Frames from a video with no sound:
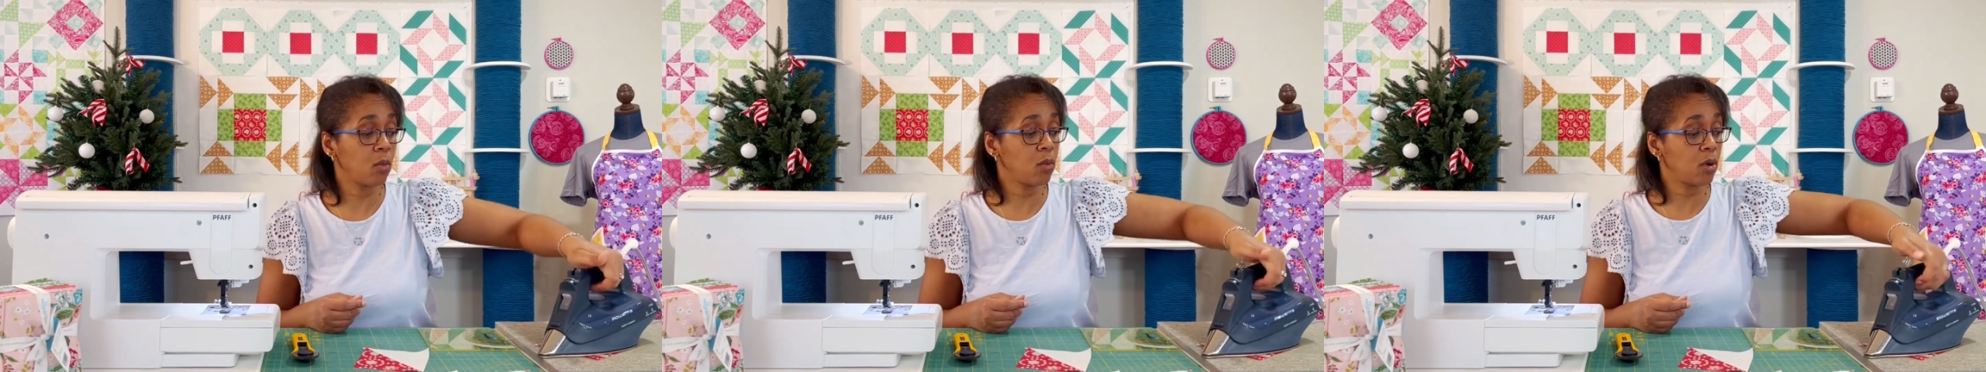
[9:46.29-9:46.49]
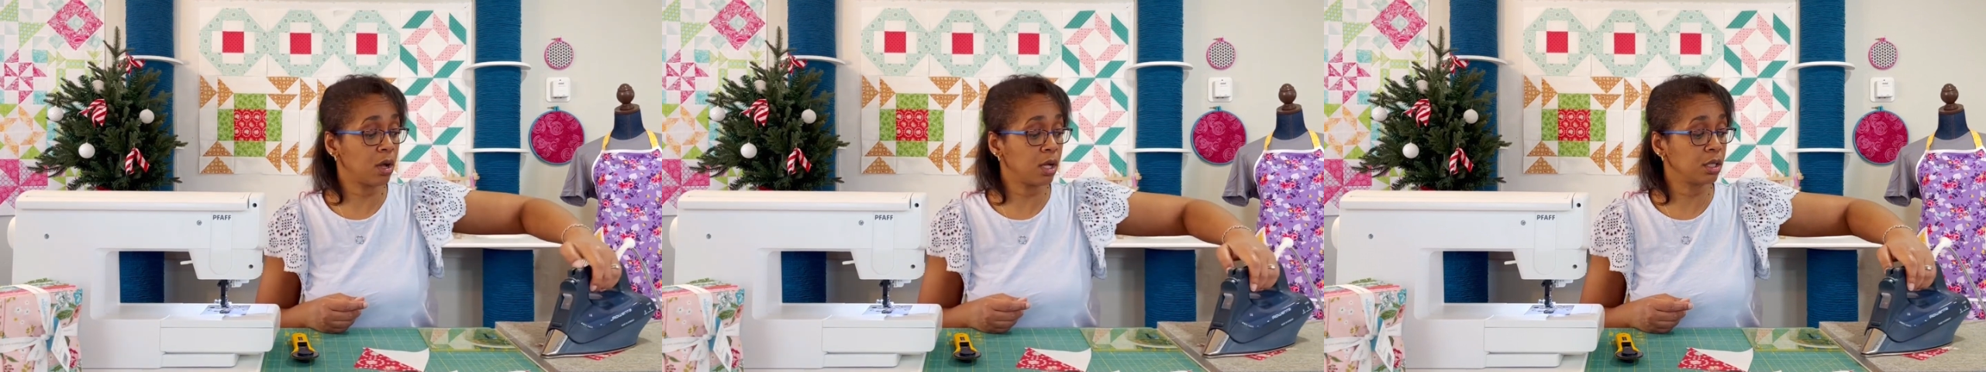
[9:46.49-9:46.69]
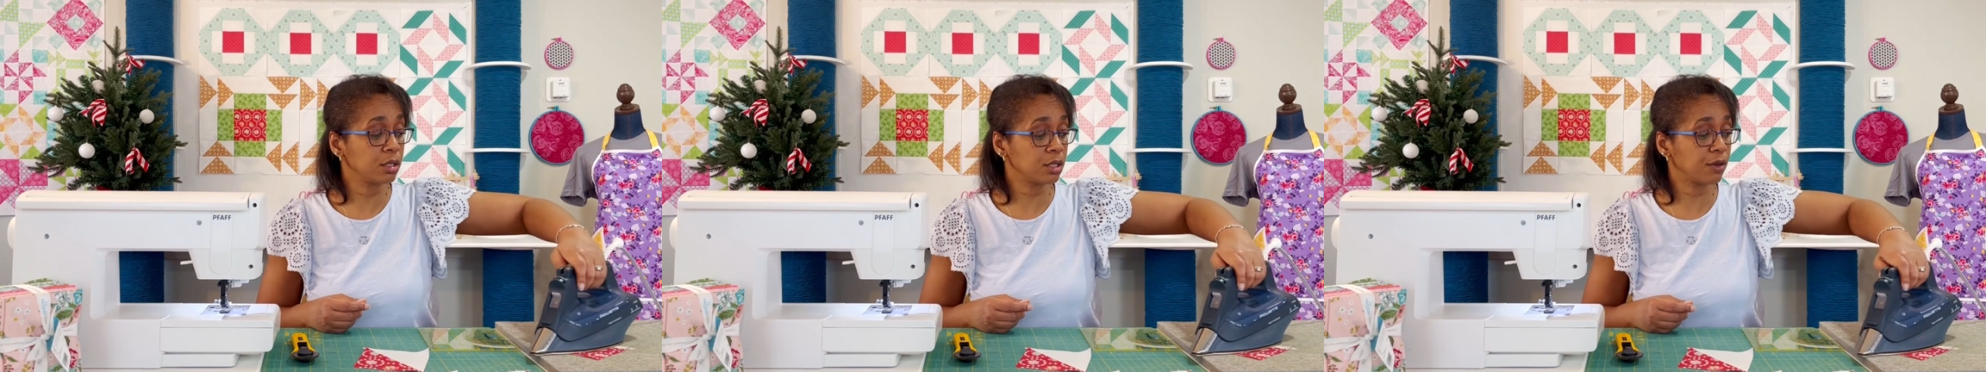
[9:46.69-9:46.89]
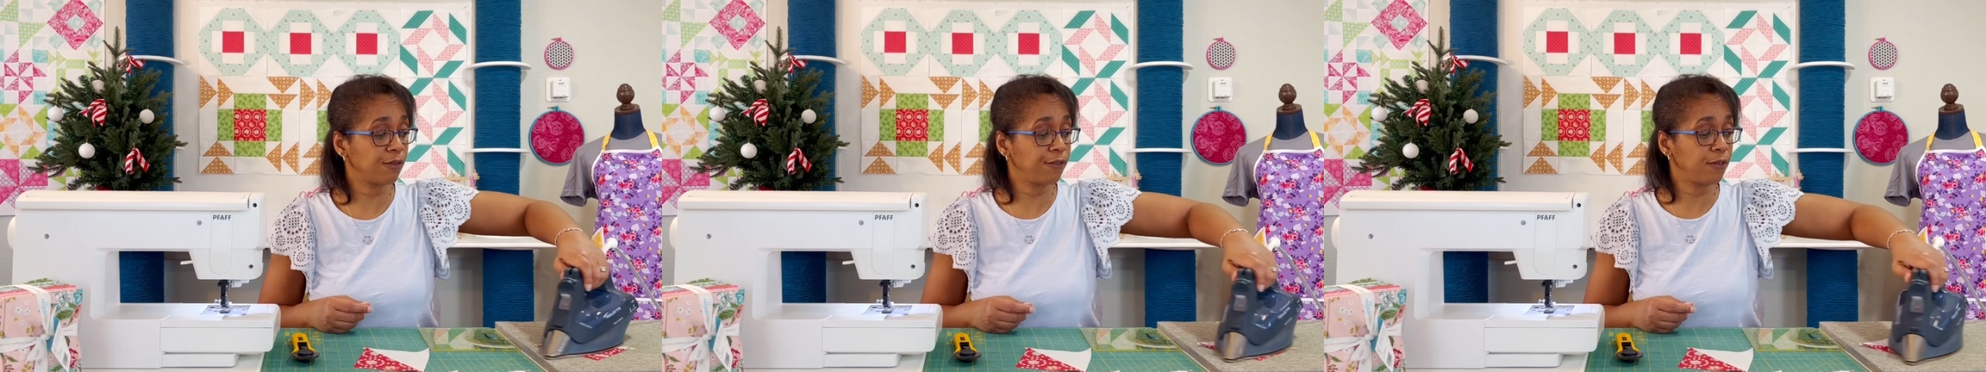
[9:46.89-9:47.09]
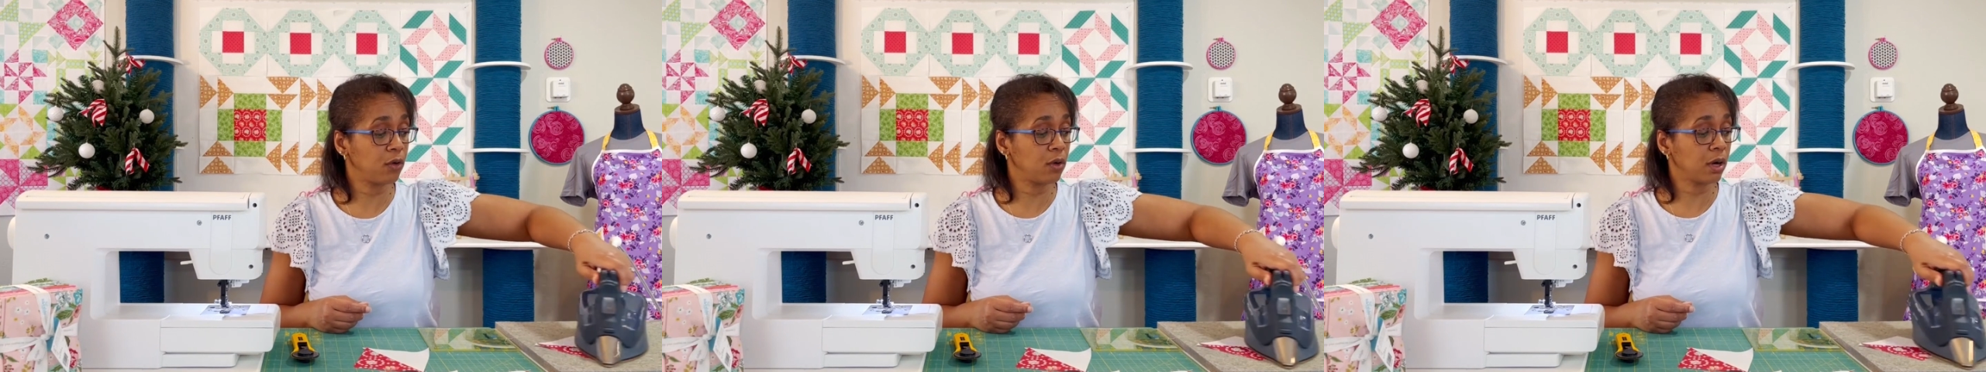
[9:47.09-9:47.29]
want
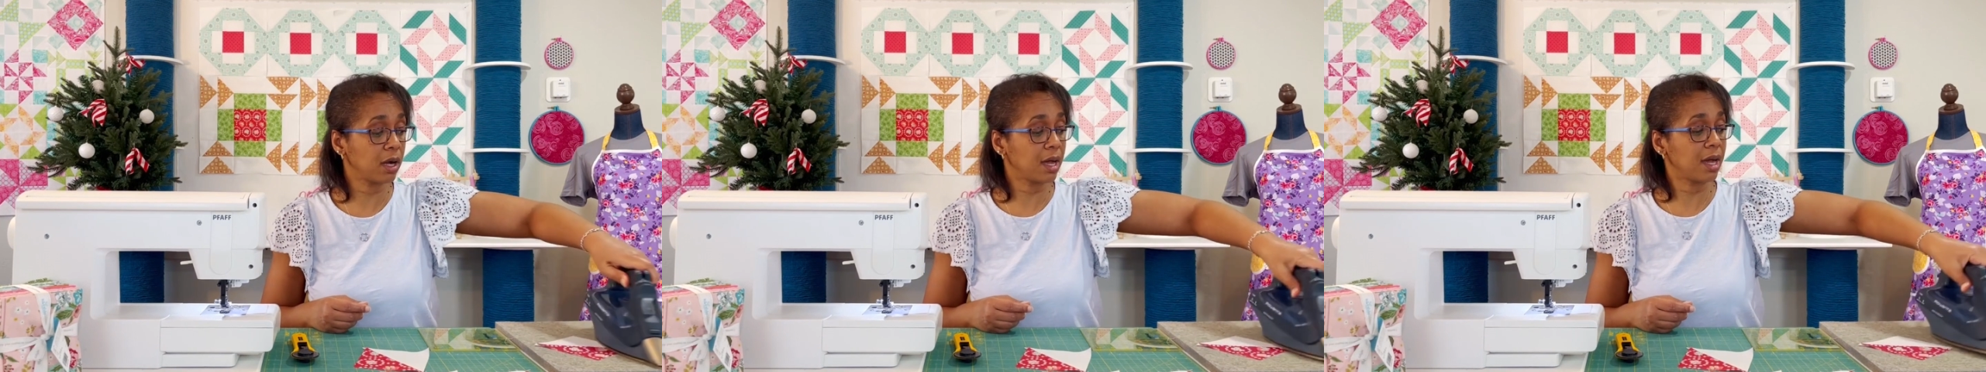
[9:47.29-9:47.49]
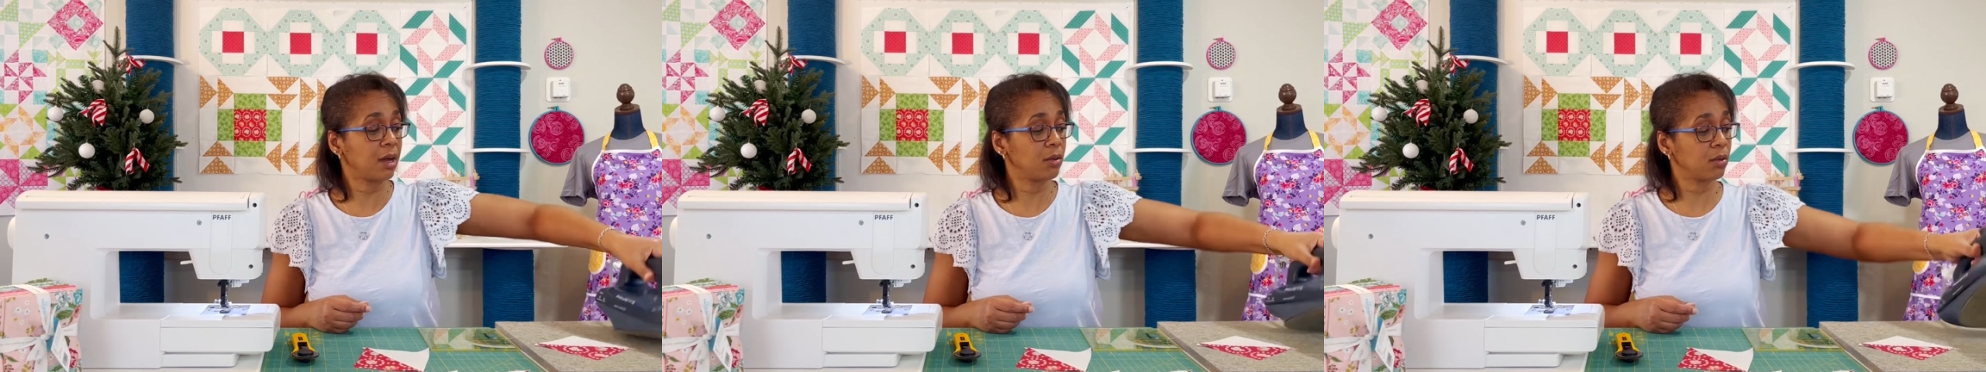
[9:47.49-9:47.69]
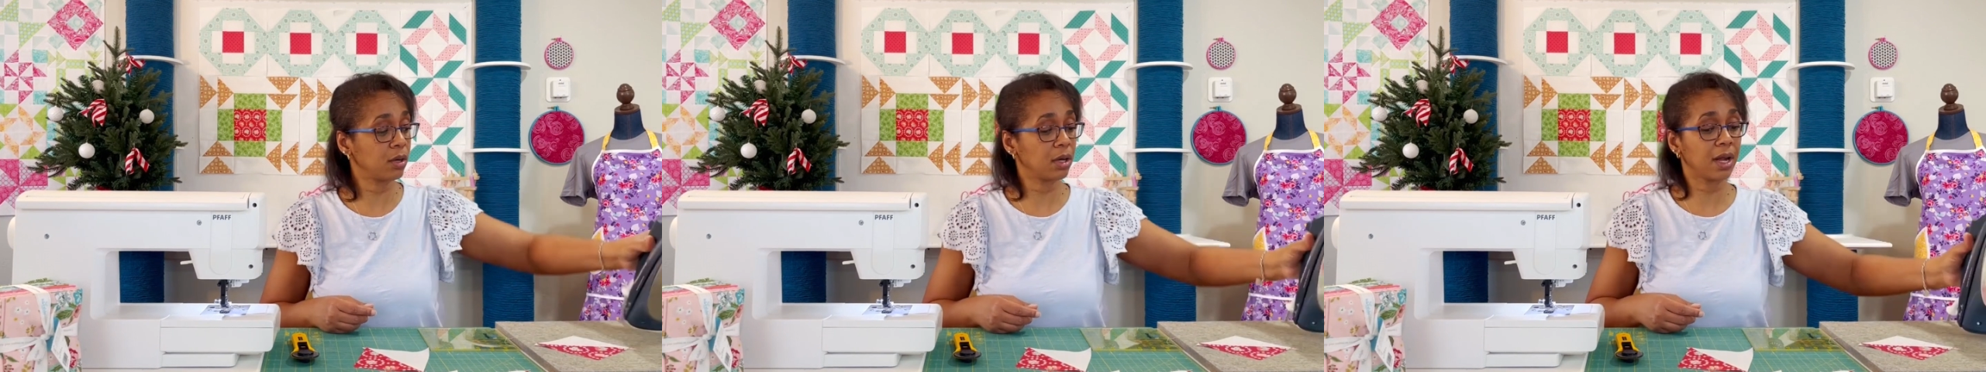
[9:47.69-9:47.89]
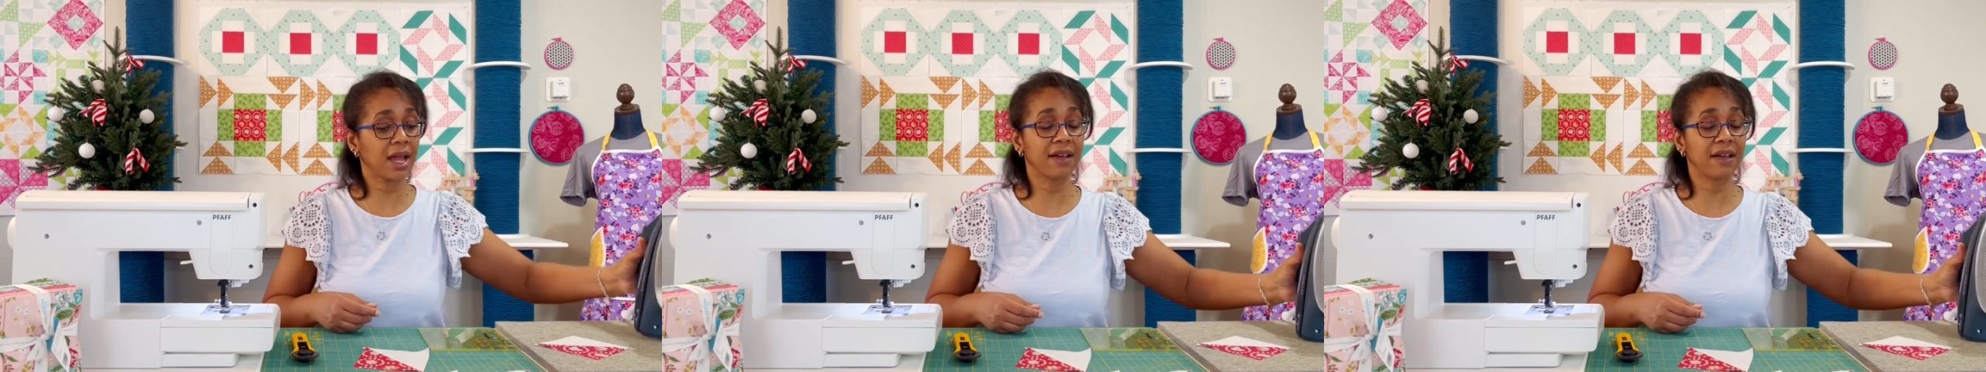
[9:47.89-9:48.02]
for our